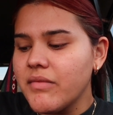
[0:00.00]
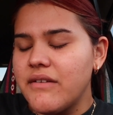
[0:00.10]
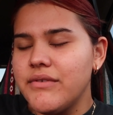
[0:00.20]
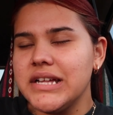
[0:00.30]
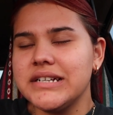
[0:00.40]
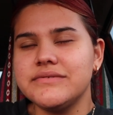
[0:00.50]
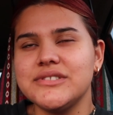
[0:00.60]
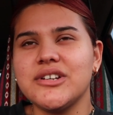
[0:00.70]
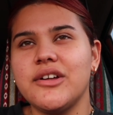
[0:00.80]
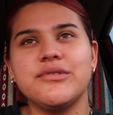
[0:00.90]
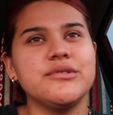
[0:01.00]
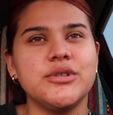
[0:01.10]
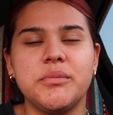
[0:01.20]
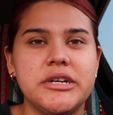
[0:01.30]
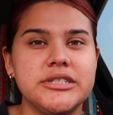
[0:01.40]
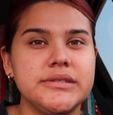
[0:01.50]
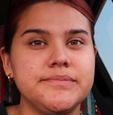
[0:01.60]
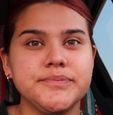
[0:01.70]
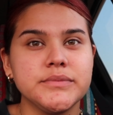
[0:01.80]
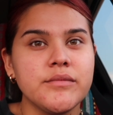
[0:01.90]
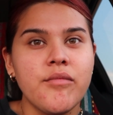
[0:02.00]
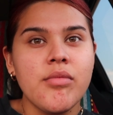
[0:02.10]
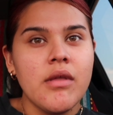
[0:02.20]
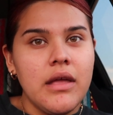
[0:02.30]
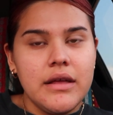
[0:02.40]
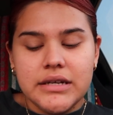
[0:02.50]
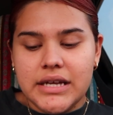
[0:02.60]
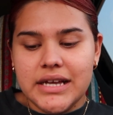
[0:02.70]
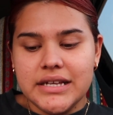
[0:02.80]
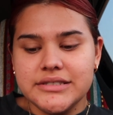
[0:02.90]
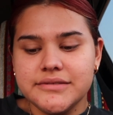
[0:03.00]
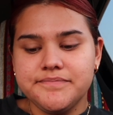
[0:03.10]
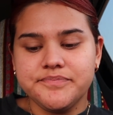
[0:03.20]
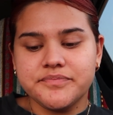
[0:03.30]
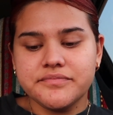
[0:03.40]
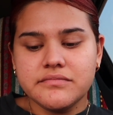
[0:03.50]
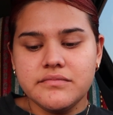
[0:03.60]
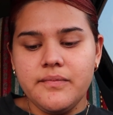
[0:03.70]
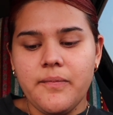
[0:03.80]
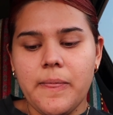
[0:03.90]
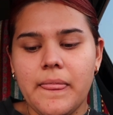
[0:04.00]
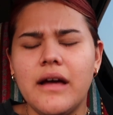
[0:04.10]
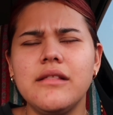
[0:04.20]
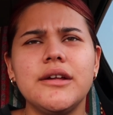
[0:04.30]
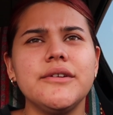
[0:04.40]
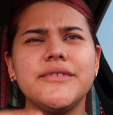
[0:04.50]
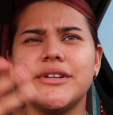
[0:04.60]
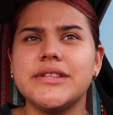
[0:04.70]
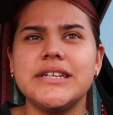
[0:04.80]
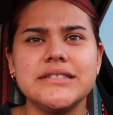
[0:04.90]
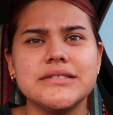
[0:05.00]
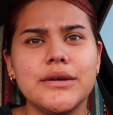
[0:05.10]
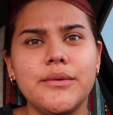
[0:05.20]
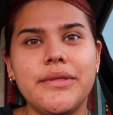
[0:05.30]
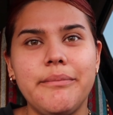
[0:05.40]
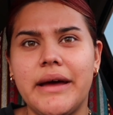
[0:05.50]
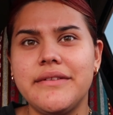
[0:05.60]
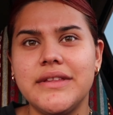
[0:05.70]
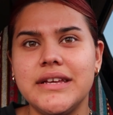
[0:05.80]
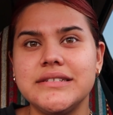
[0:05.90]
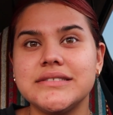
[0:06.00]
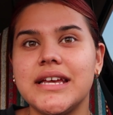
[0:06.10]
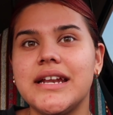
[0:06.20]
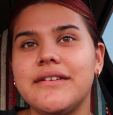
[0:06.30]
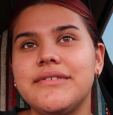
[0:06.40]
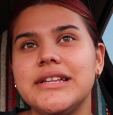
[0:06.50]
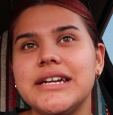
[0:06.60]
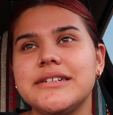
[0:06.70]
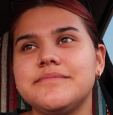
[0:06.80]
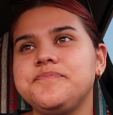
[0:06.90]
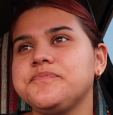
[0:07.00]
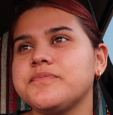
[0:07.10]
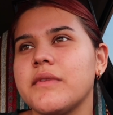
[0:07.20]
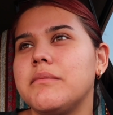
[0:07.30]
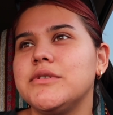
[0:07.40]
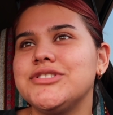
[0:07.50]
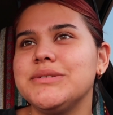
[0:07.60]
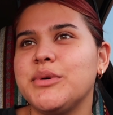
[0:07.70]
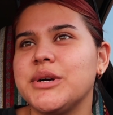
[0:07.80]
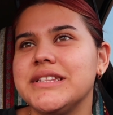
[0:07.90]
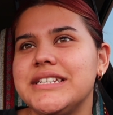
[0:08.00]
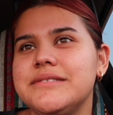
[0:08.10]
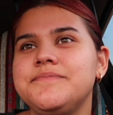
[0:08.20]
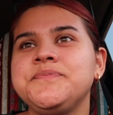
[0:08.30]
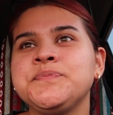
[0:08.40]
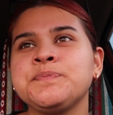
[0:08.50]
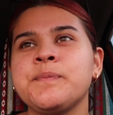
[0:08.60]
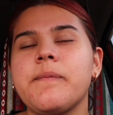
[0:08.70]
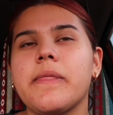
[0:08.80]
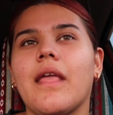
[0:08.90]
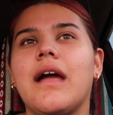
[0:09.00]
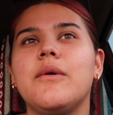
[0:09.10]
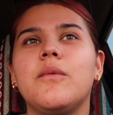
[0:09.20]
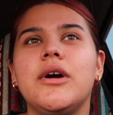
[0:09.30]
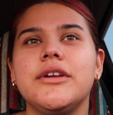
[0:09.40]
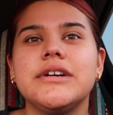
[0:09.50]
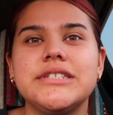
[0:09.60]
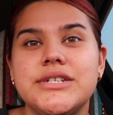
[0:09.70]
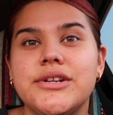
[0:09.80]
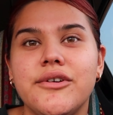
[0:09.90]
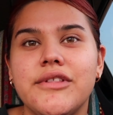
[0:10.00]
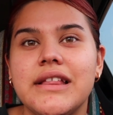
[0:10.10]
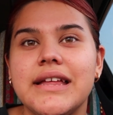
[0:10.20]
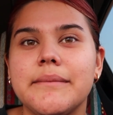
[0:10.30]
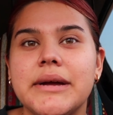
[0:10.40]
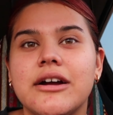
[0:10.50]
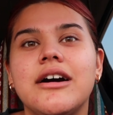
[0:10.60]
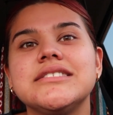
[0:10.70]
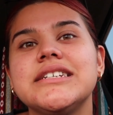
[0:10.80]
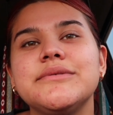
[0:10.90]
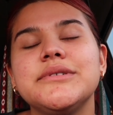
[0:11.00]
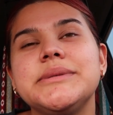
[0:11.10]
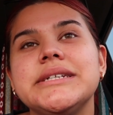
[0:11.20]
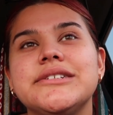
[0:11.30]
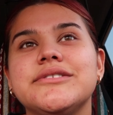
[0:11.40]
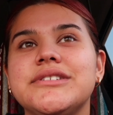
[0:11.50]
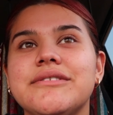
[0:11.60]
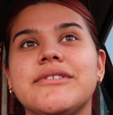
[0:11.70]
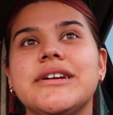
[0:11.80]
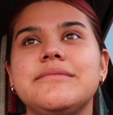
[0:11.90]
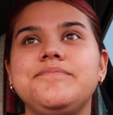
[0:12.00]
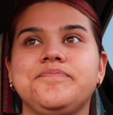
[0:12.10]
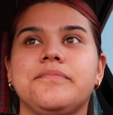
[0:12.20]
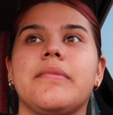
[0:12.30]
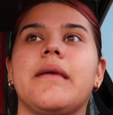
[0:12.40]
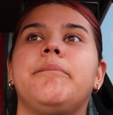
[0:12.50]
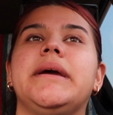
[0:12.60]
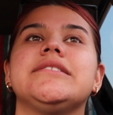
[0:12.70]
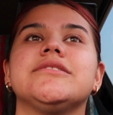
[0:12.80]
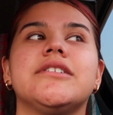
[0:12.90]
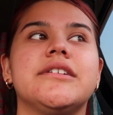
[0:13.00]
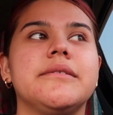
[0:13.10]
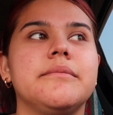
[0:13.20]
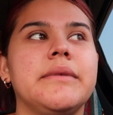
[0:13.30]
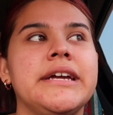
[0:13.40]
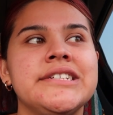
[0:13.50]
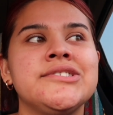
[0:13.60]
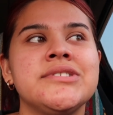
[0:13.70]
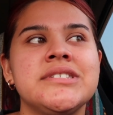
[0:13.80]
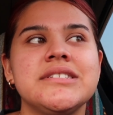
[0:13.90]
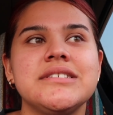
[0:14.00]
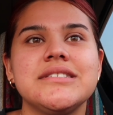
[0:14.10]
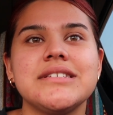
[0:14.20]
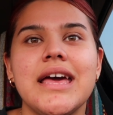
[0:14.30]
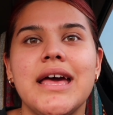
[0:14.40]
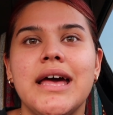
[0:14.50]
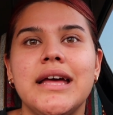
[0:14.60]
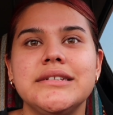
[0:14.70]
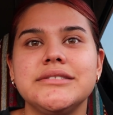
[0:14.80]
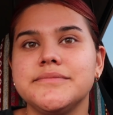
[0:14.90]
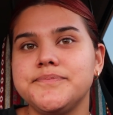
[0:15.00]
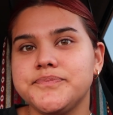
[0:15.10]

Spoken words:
I feel like I've just gone through so much, and a lot of good things with bad things, and I feel like most importantly, I want you guys to know that like my content will be a little different based on my interests and